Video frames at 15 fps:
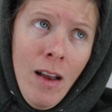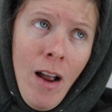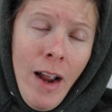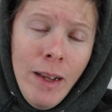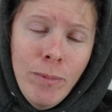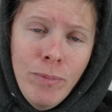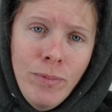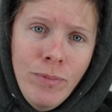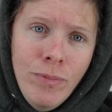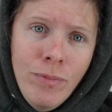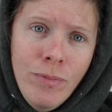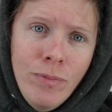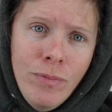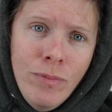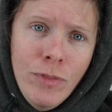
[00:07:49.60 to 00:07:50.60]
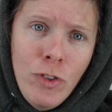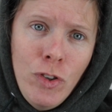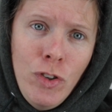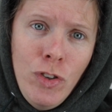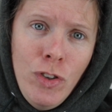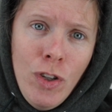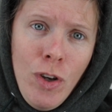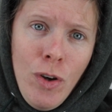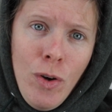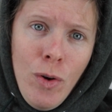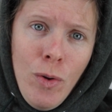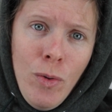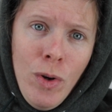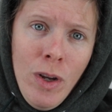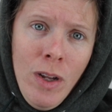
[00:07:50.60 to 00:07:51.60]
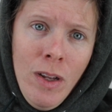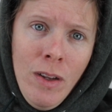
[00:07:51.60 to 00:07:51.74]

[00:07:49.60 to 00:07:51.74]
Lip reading: All right, so